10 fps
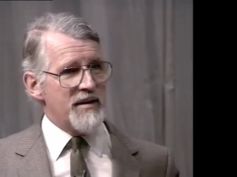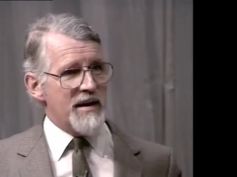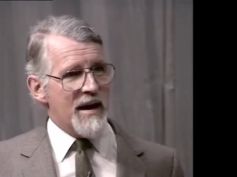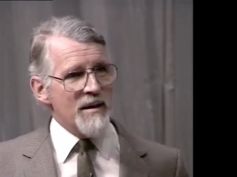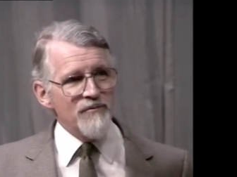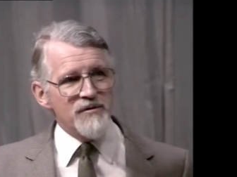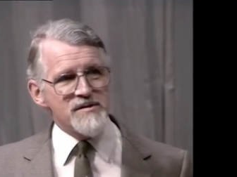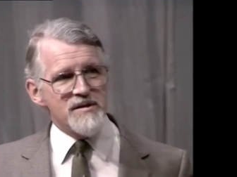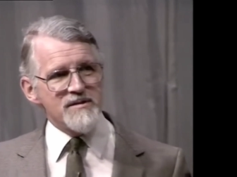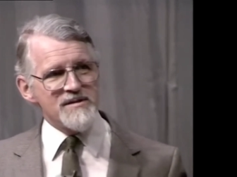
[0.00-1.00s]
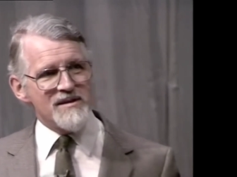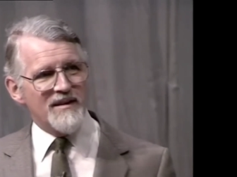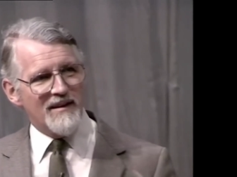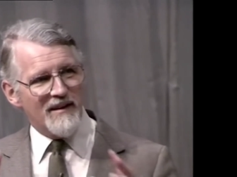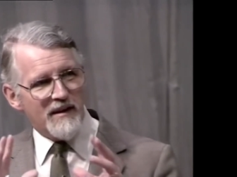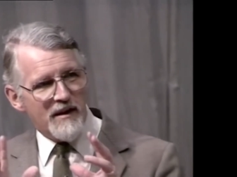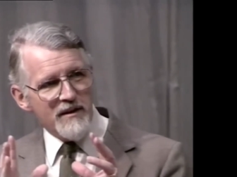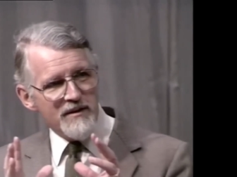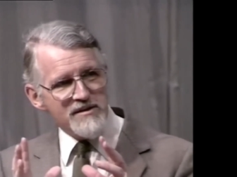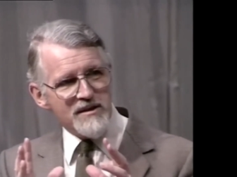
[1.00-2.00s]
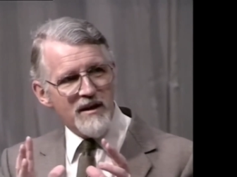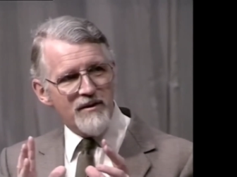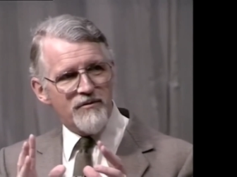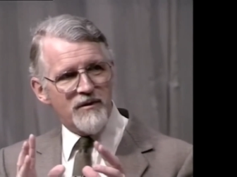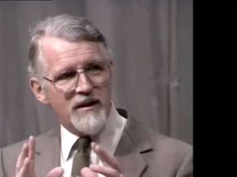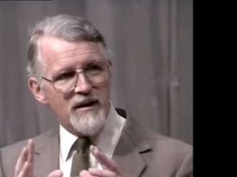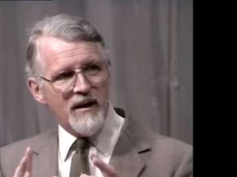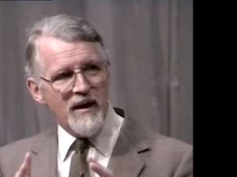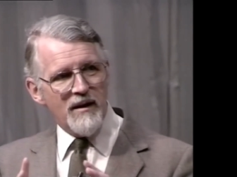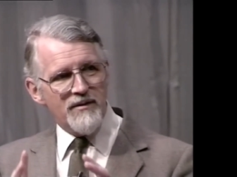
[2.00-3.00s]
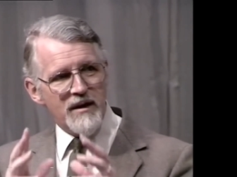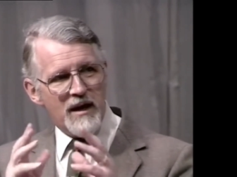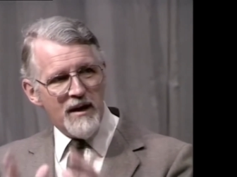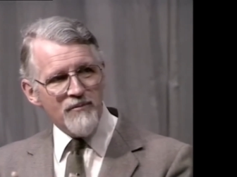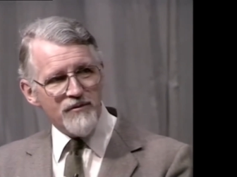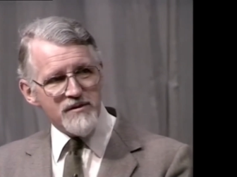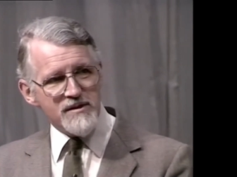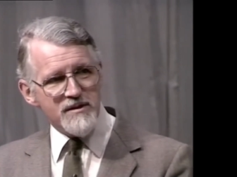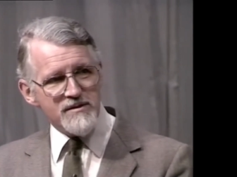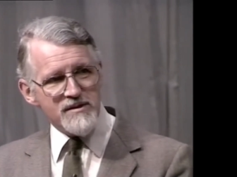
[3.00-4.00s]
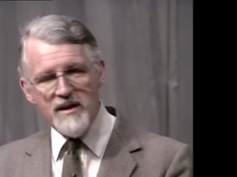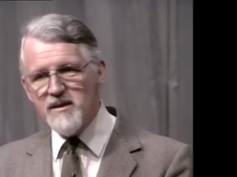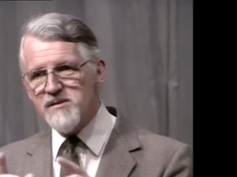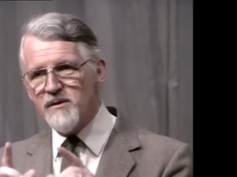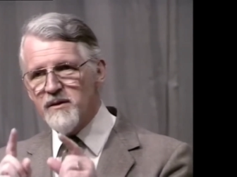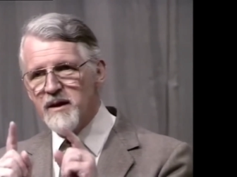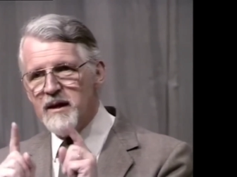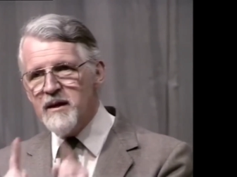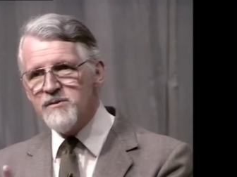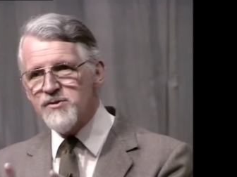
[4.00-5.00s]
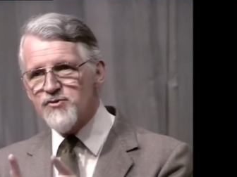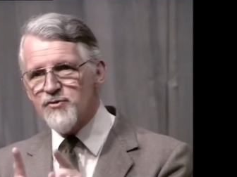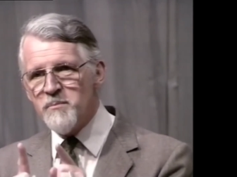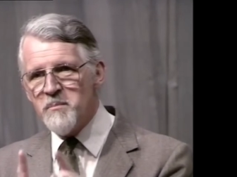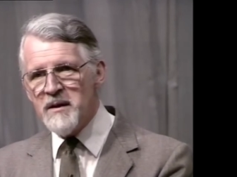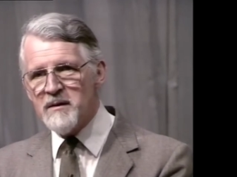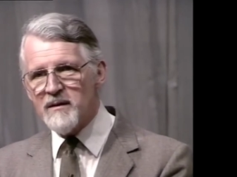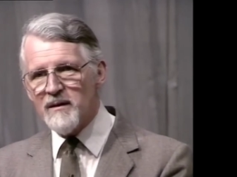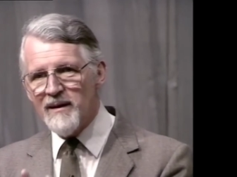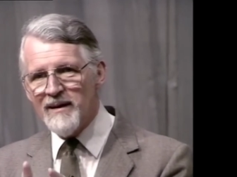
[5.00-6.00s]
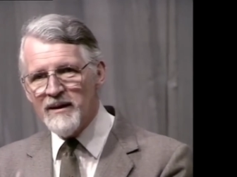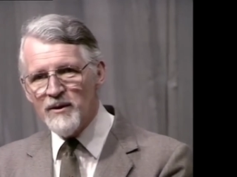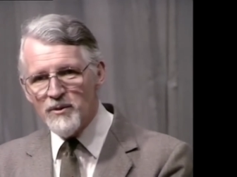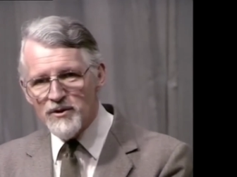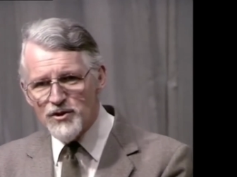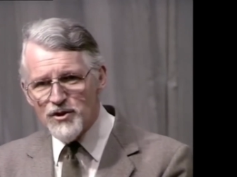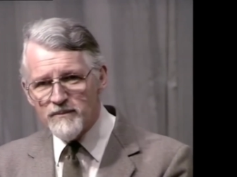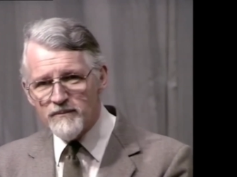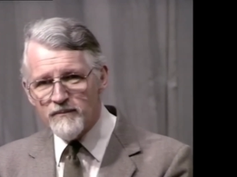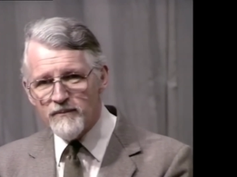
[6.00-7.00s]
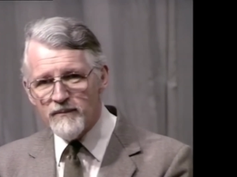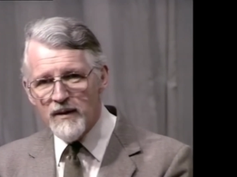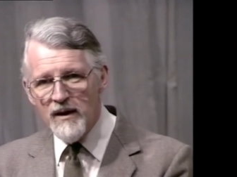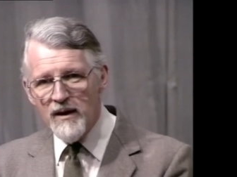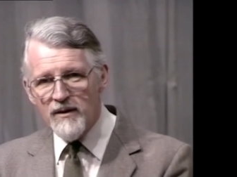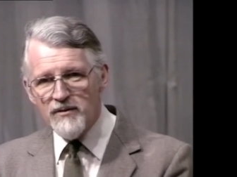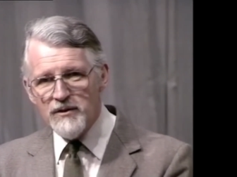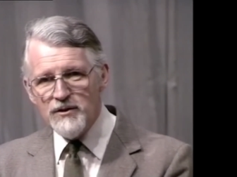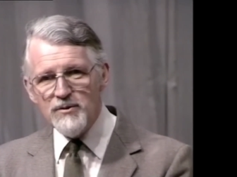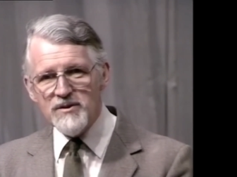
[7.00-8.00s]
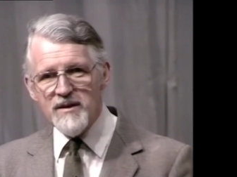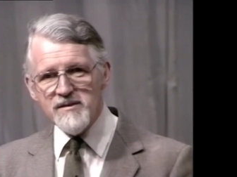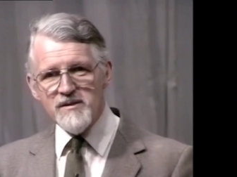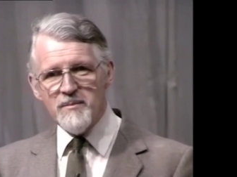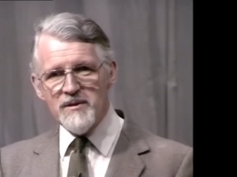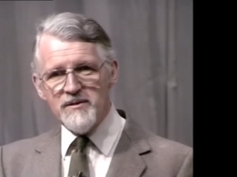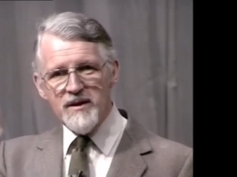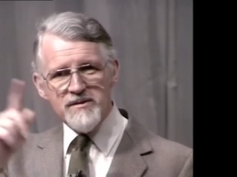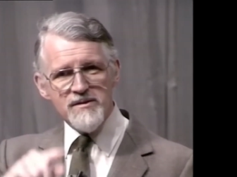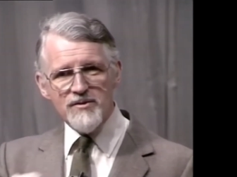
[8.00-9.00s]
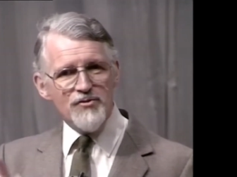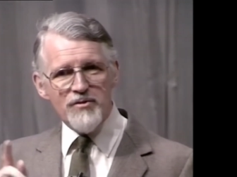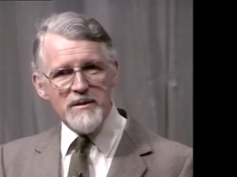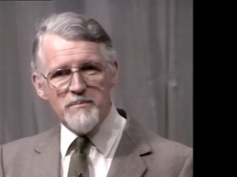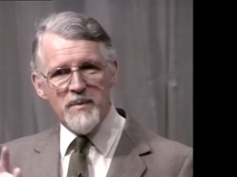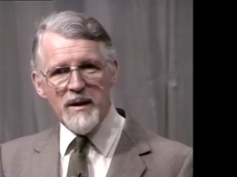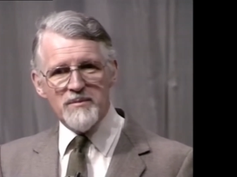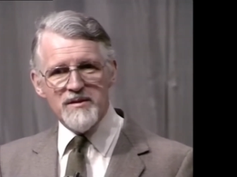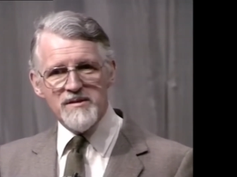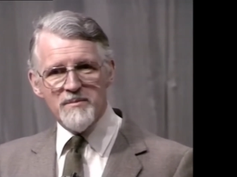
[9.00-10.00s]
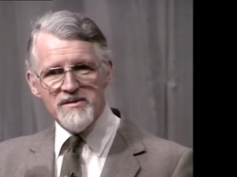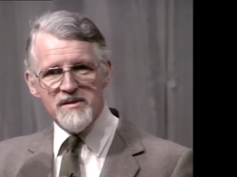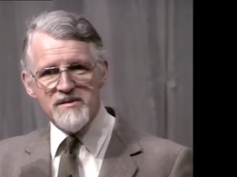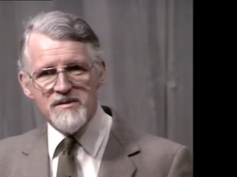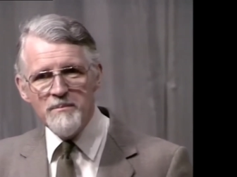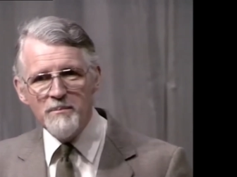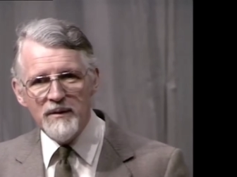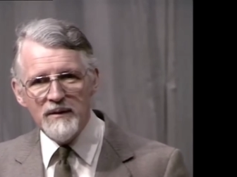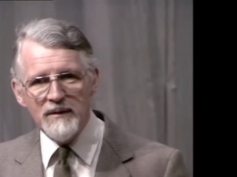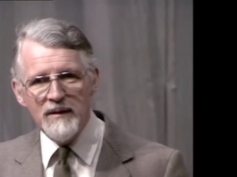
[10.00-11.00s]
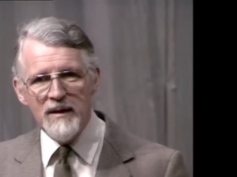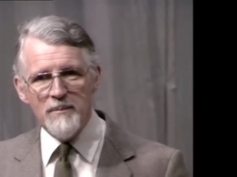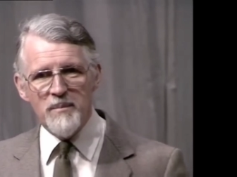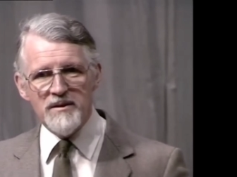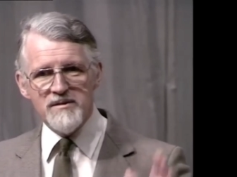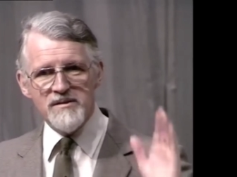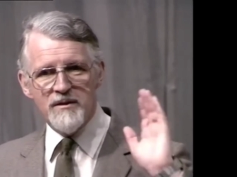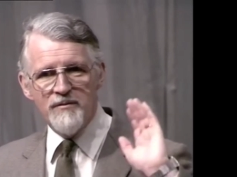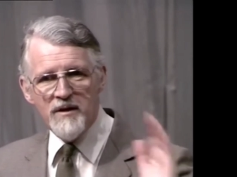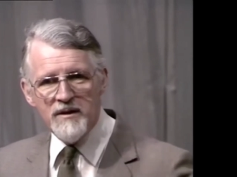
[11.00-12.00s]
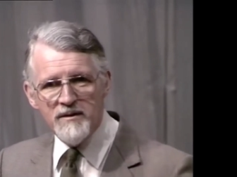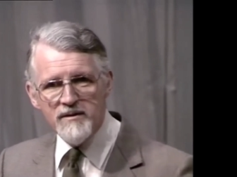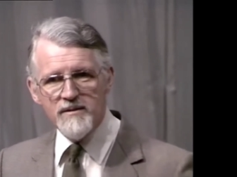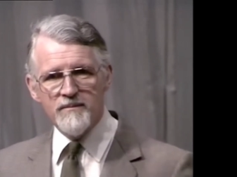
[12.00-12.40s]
The emphasis Hear this carefully. The emphasis is on instrumental language. The New Testament doesn't treat baptism as a symbol, but as an event.